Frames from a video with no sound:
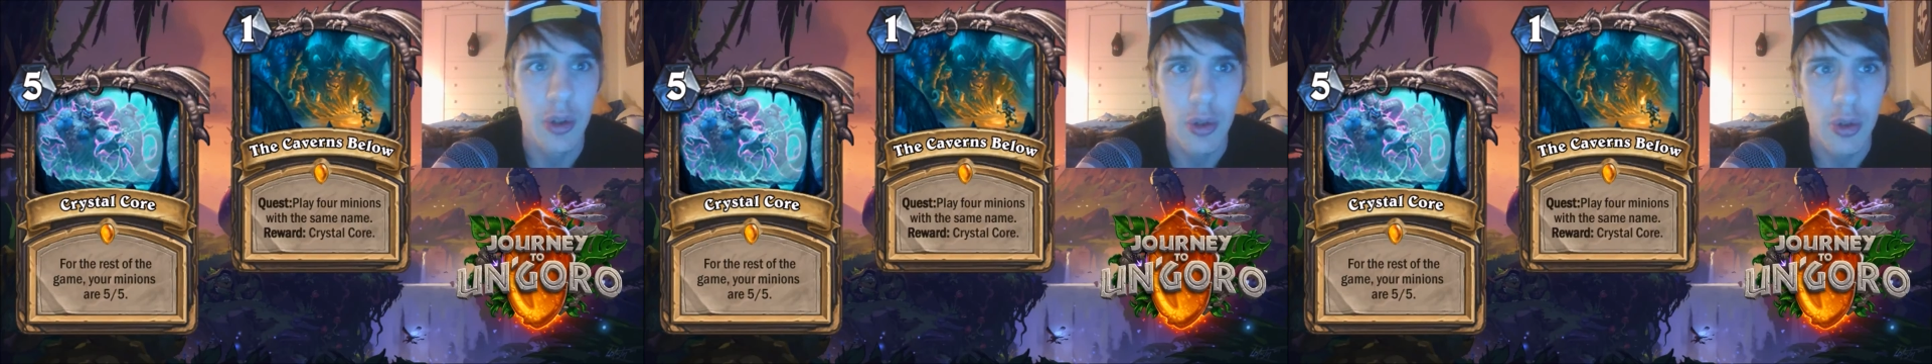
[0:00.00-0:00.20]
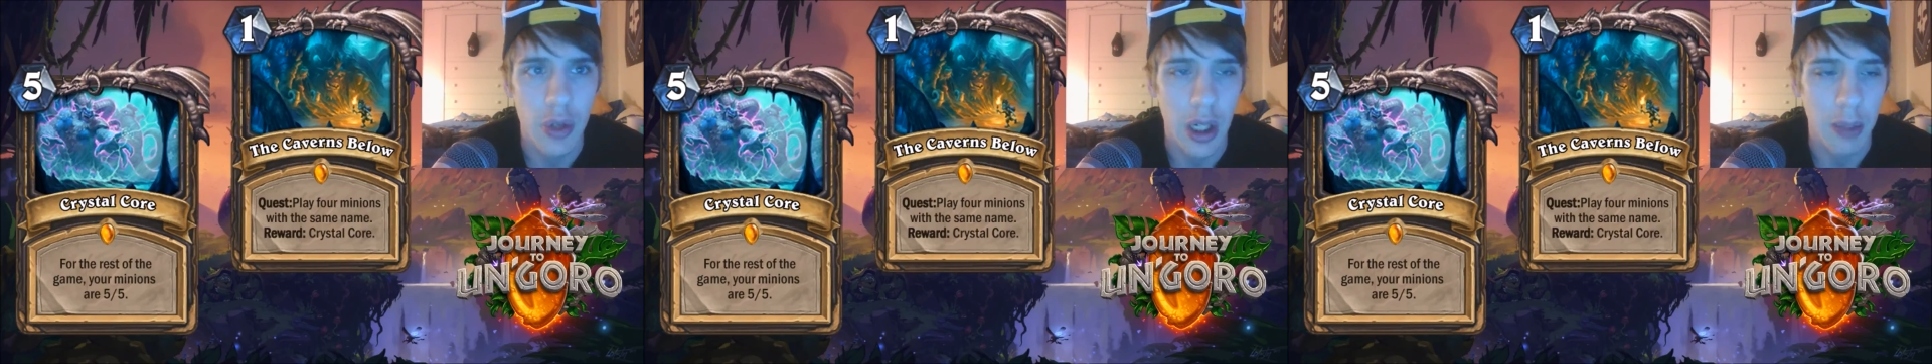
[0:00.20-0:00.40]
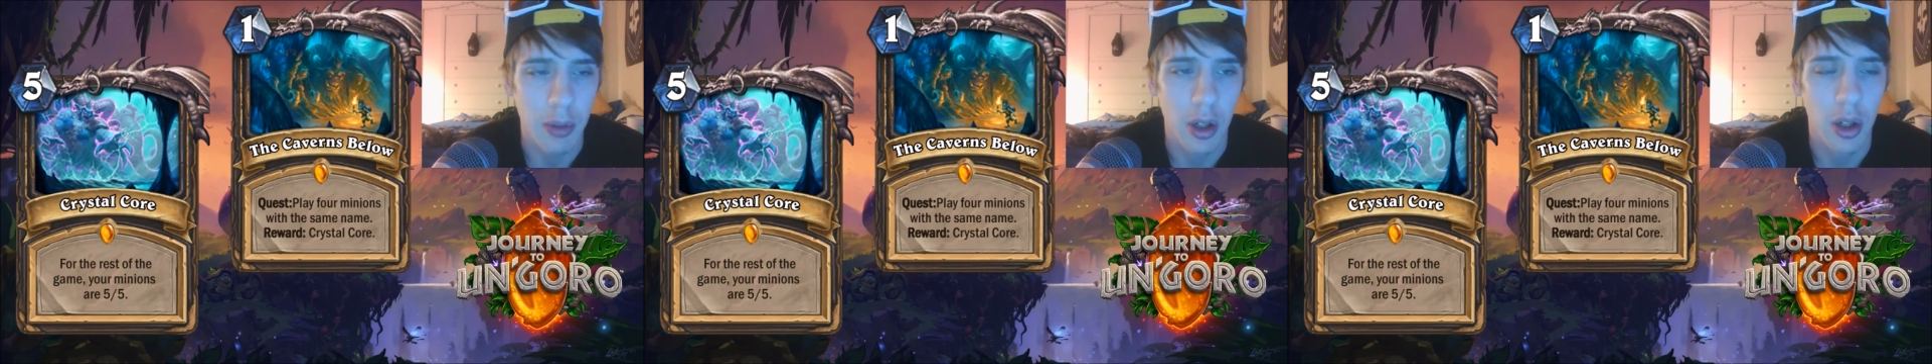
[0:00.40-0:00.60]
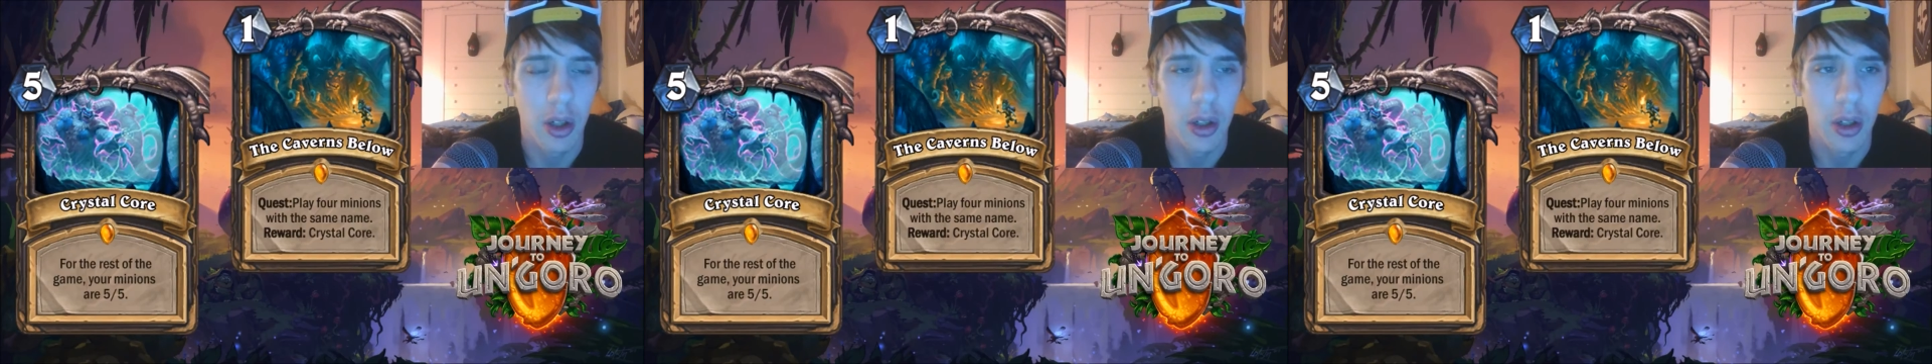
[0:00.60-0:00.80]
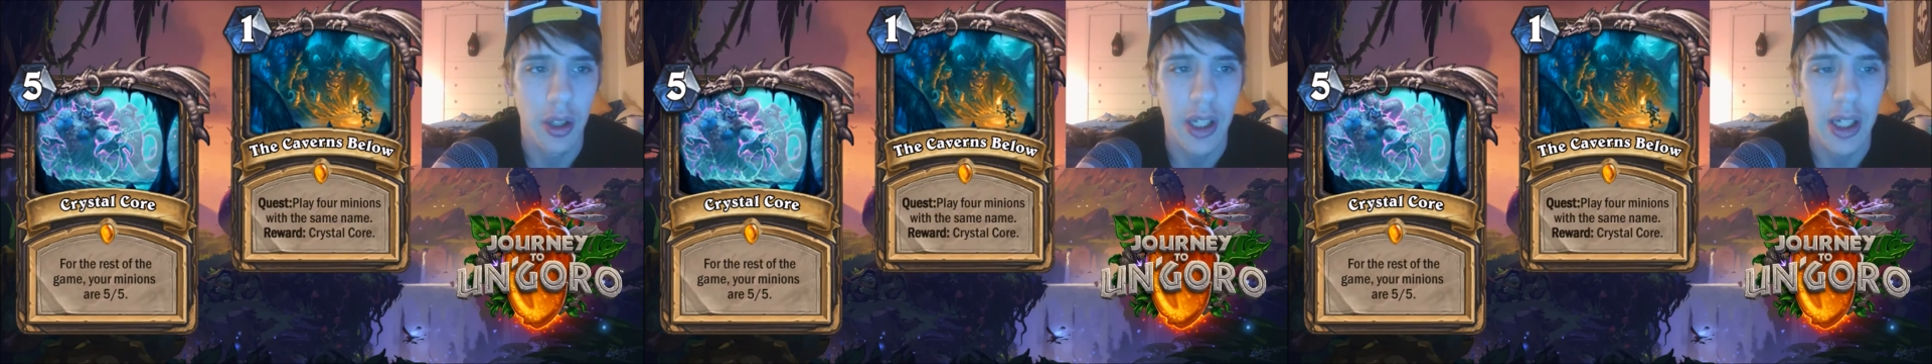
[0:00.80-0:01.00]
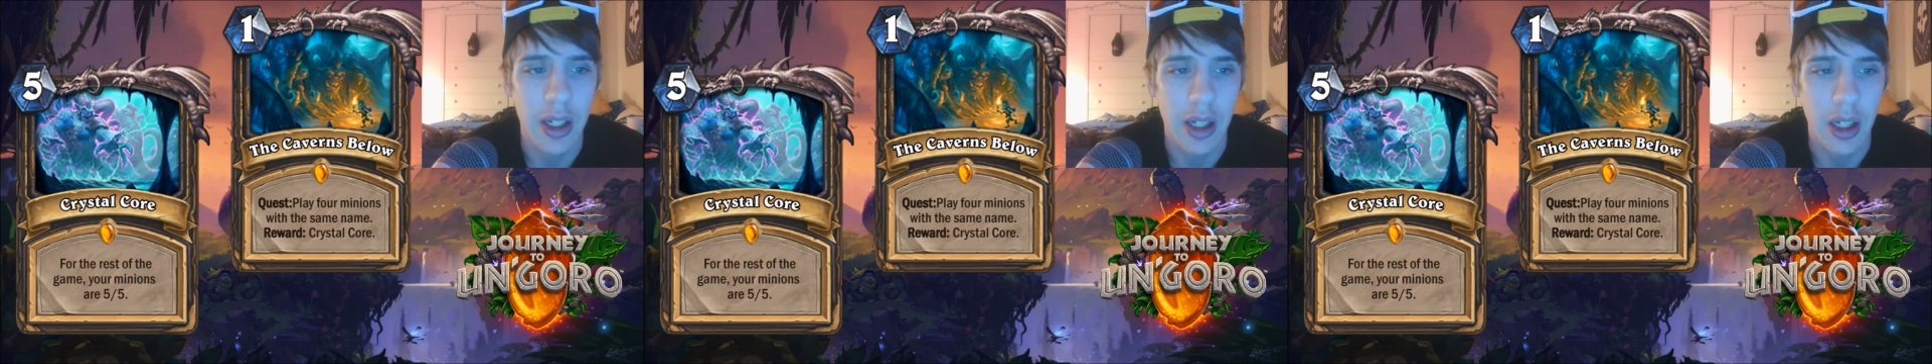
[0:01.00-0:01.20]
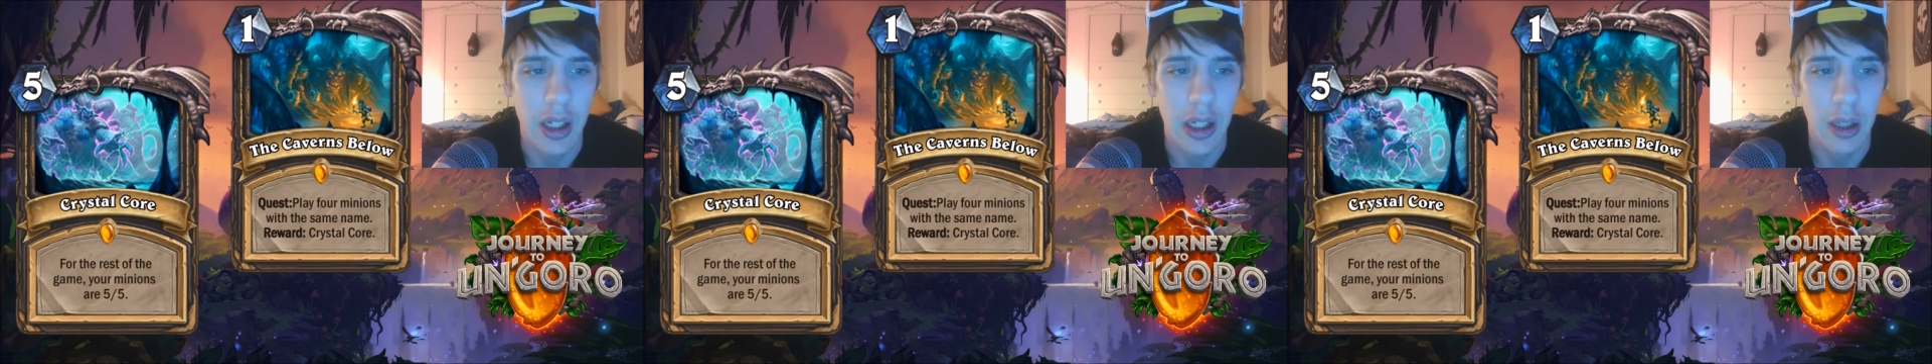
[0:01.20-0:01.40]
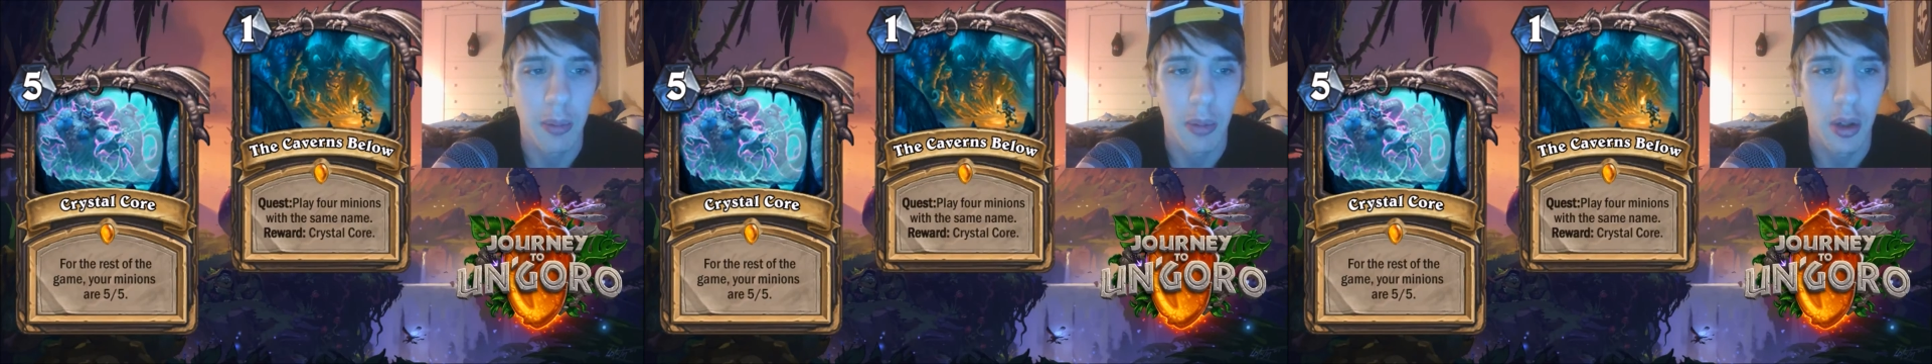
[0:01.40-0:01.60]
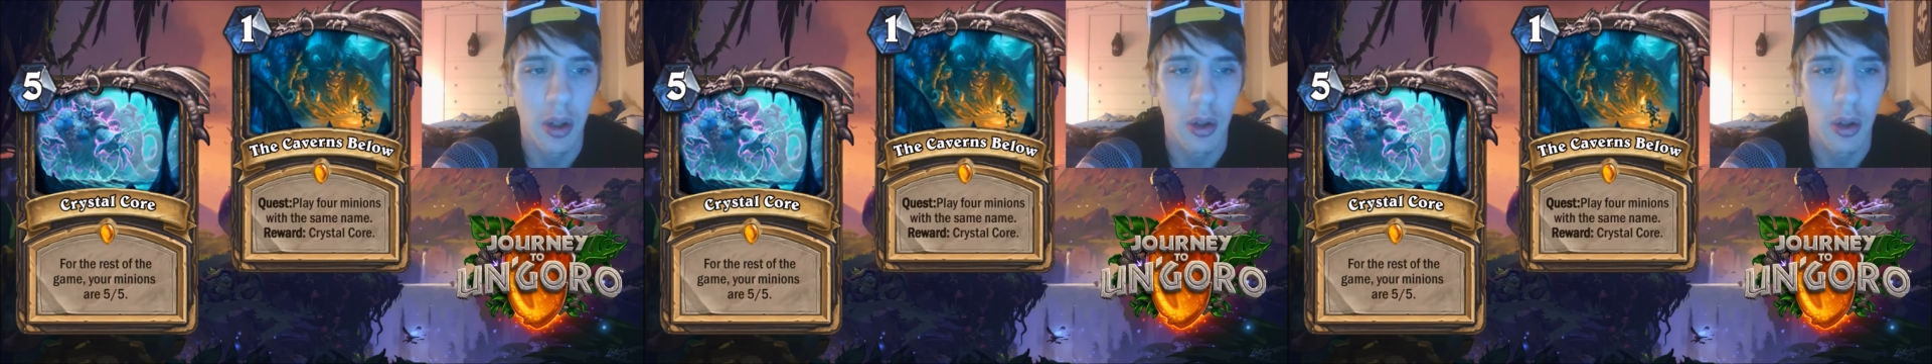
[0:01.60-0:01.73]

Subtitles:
drop card late game,